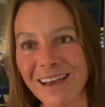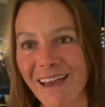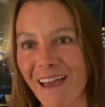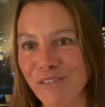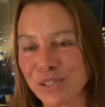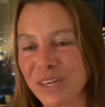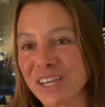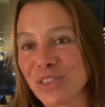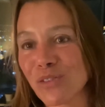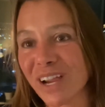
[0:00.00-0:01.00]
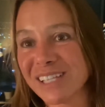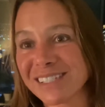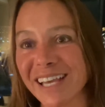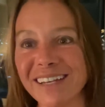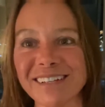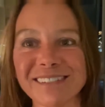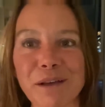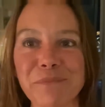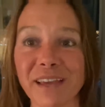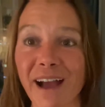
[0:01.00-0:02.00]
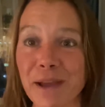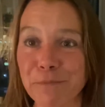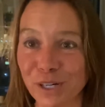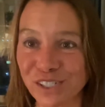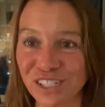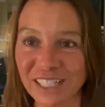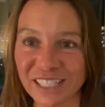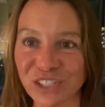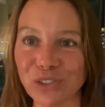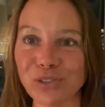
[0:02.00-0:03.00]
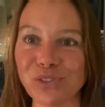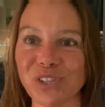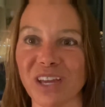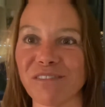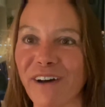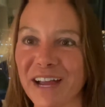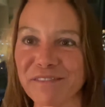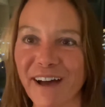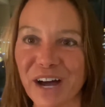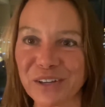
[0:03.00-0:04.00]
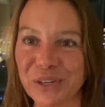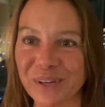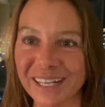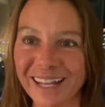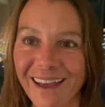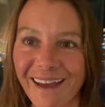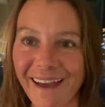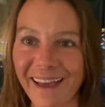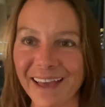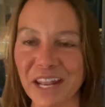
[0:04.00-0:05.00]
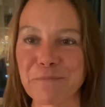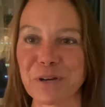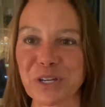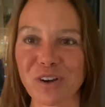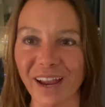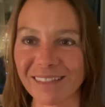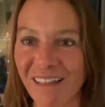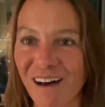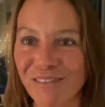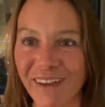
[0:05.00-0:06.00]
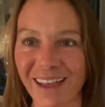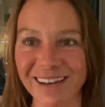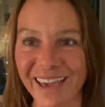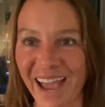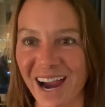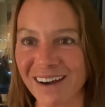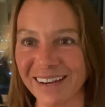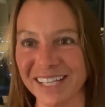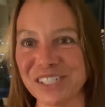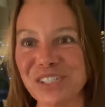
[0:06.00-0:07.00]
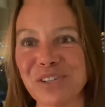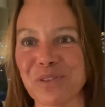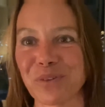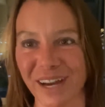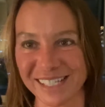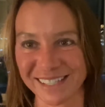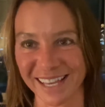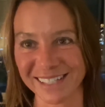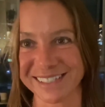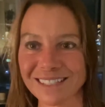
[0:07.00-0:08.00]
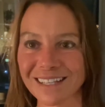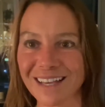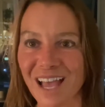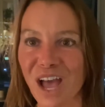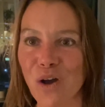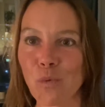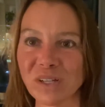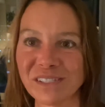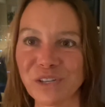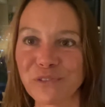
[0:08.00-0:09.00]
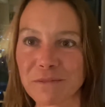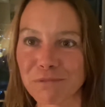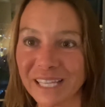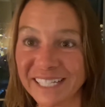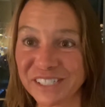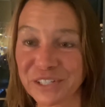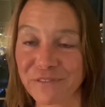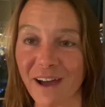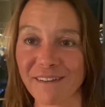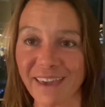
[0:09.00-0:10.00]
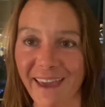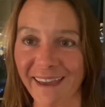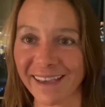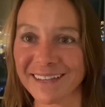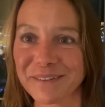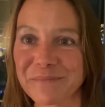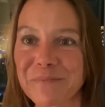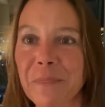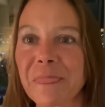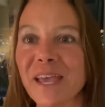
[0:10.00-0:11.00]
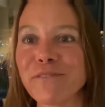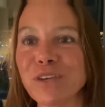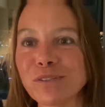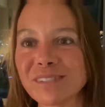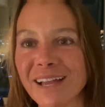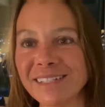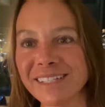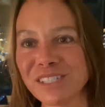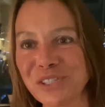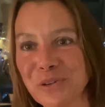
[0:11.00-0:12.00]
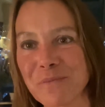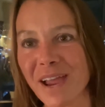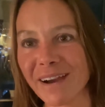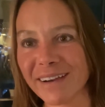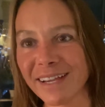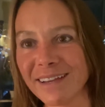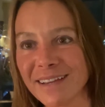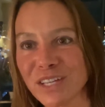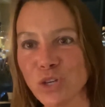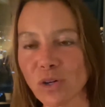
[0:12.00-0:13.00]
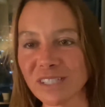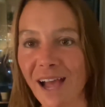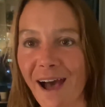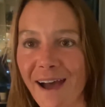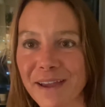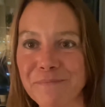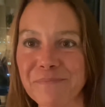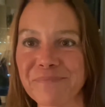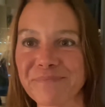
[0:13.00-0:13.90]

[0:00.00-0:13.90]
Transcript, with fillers: Everything in the race kit is something I personally use and find value in, and I put great love and care into the race kits. Once you've completed your 5K, if you send in to Mary your time,